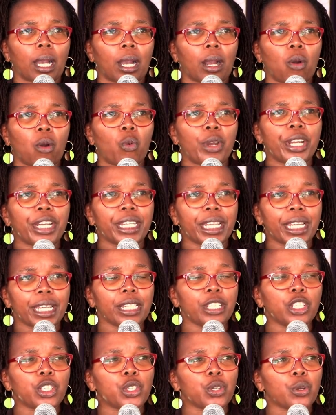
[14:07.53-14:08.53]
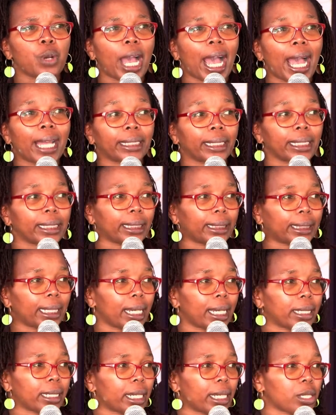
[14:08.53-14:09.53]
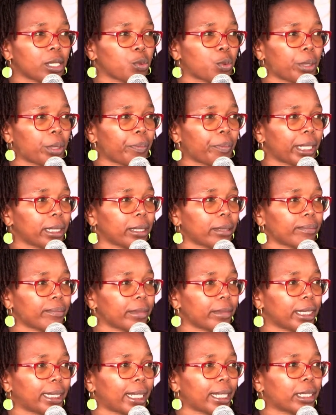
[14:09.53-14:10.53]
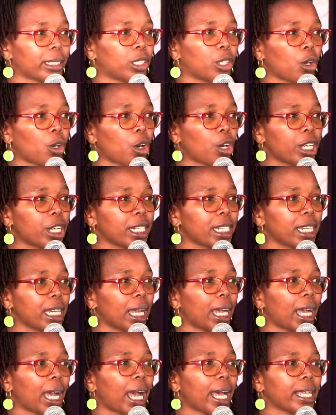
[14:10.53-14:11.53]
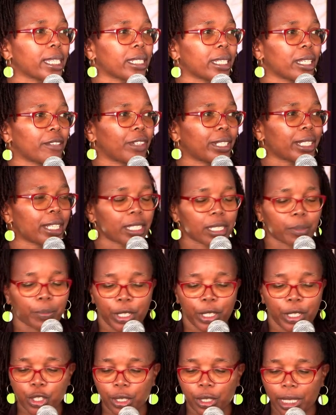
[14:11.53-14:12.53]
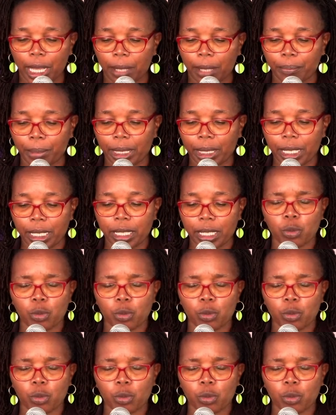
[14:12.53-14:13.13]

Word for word: we need to understand as women that God has given us special abilities.